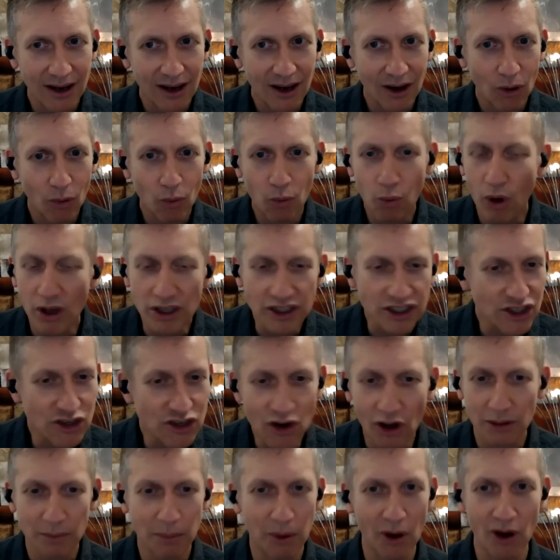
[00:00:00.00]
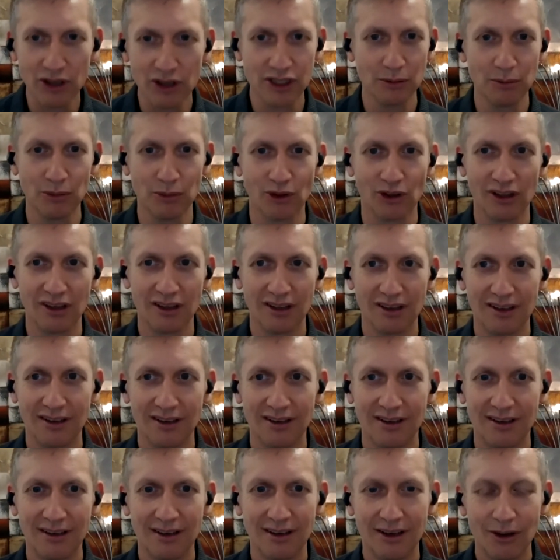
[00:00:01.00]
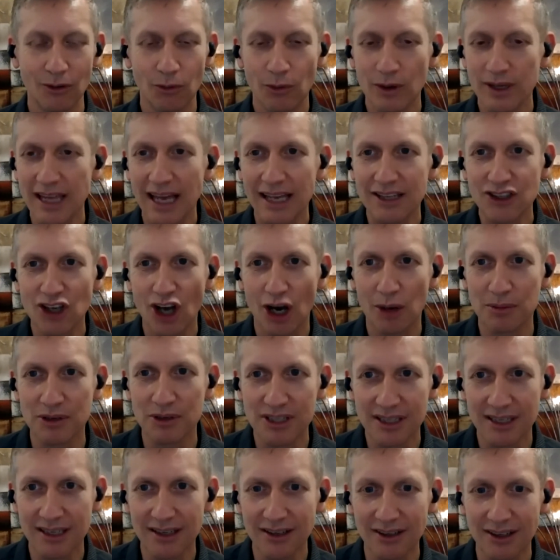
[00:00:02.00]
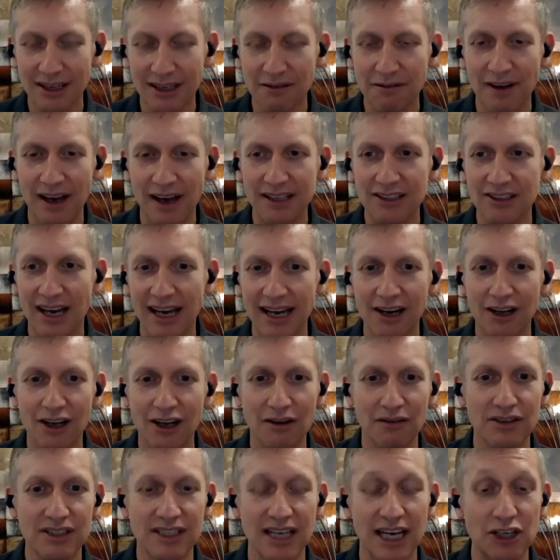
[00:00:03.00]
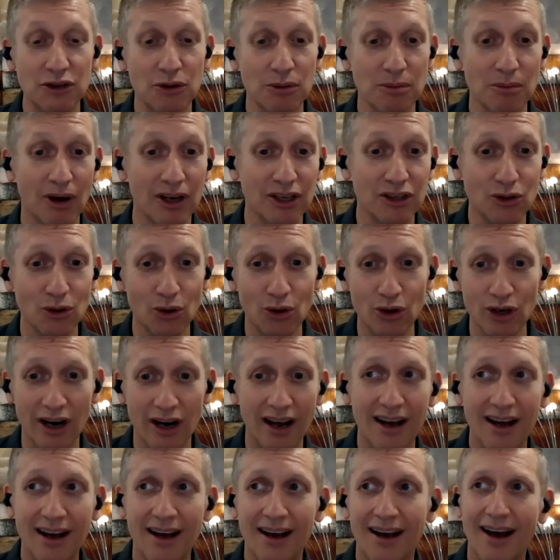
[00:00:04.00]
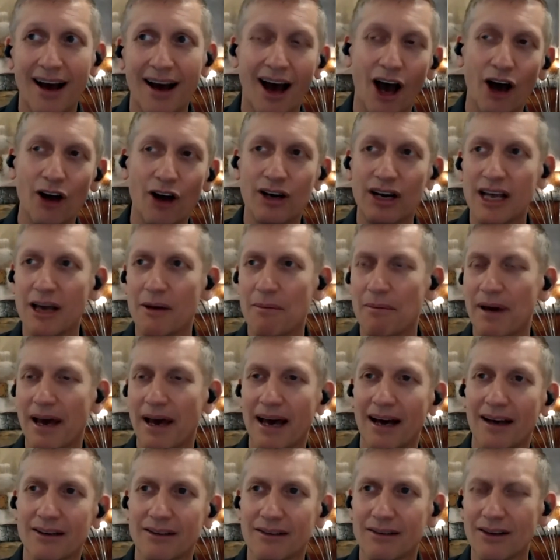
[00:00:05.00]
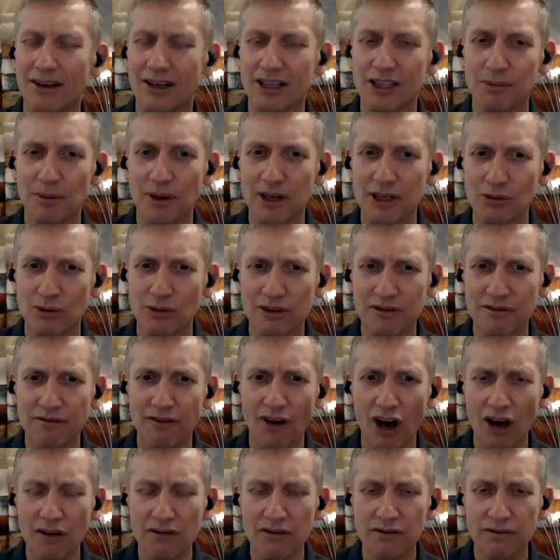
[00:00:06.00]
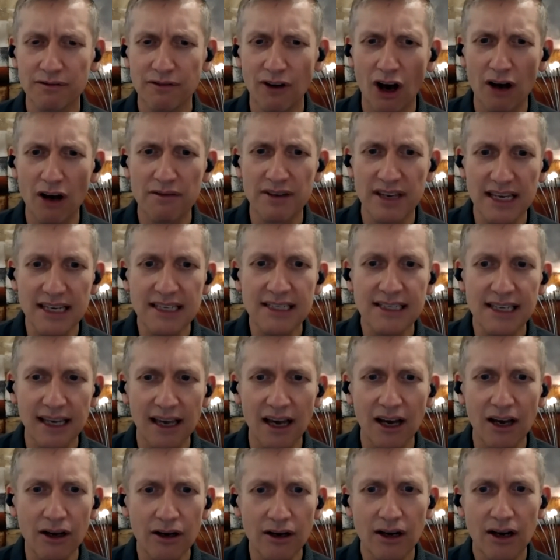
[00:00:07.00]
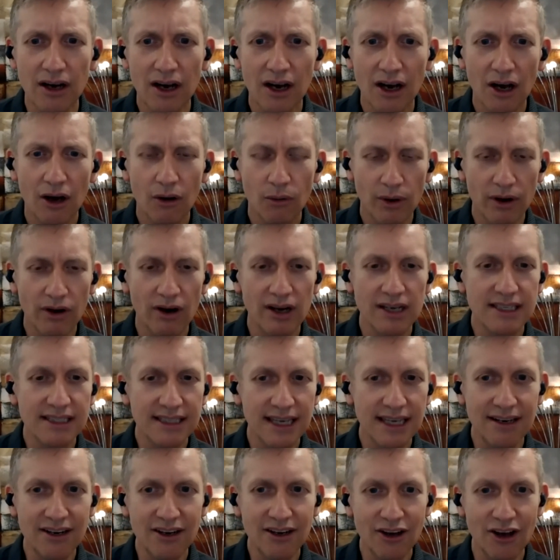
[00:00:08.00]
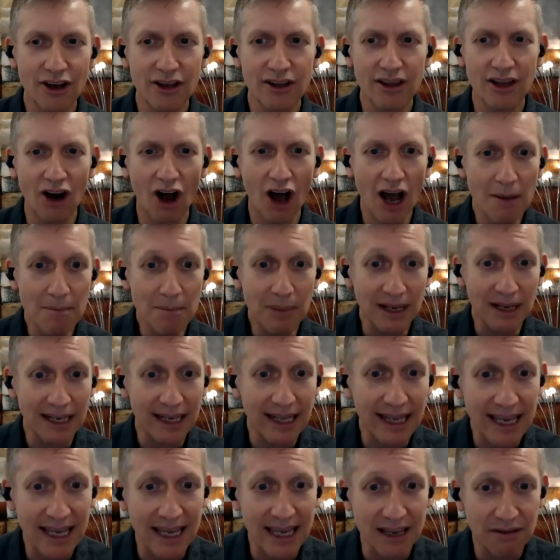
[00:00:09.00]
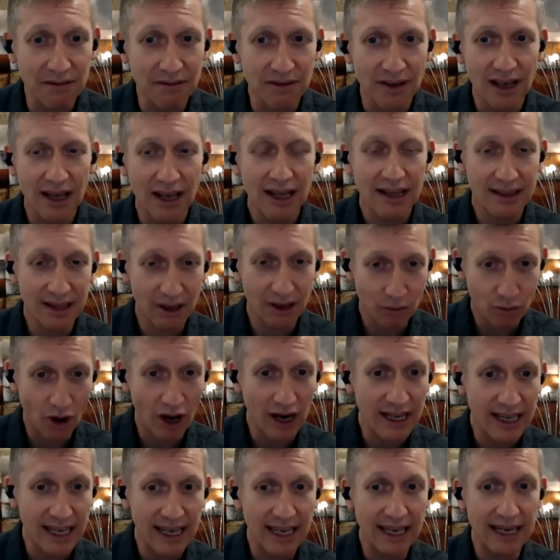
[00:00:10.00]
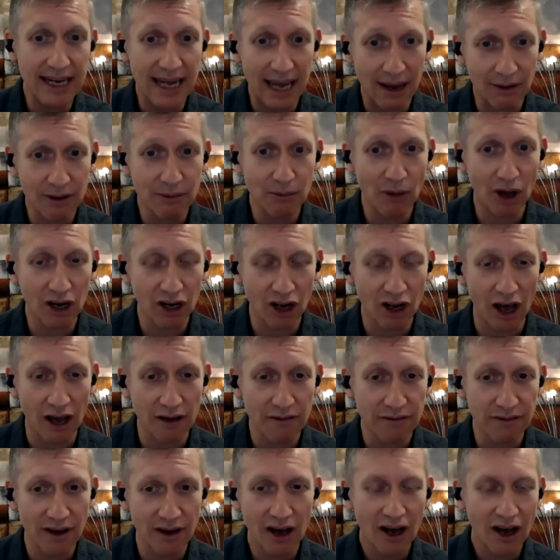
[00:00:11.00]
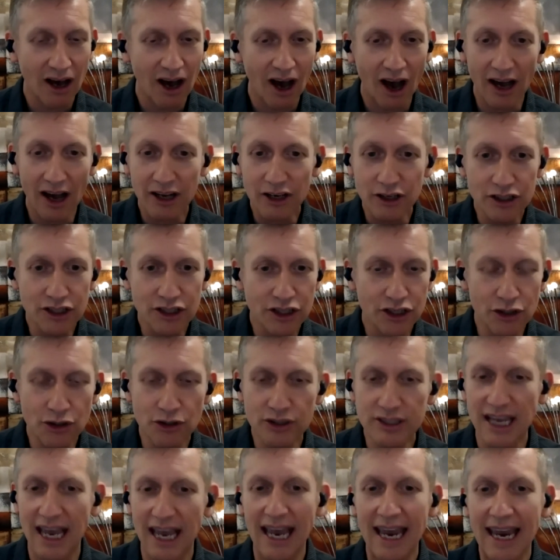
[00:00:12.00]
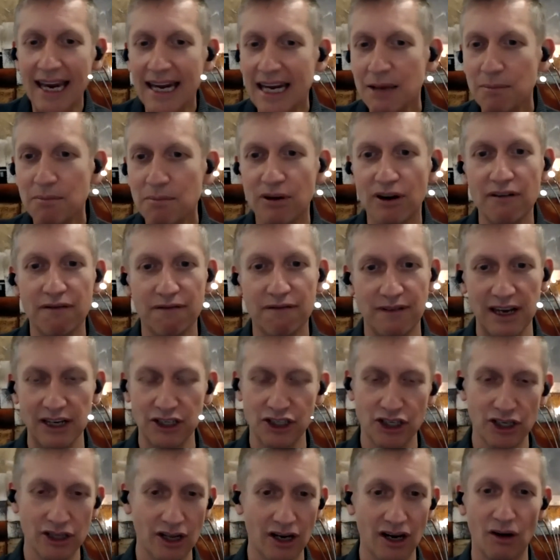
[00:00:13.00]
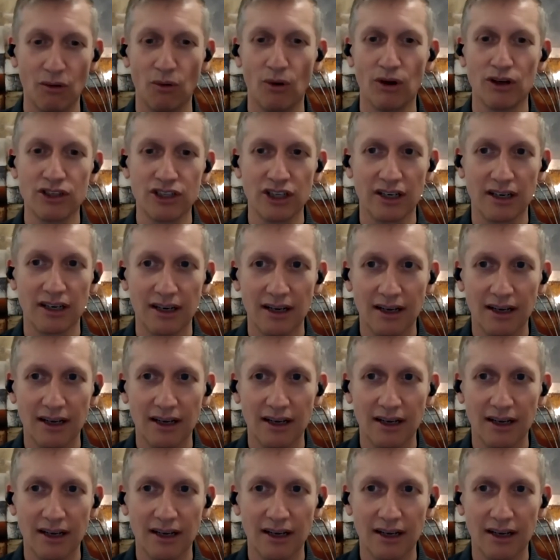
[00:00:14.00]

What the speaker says: what's not possible? With that type of skill. In fact, I had a conversation with my daughter only about, I suppose it was five years ago, where I said to her that I believe that right here now in my life, I could choose any profession that I wanted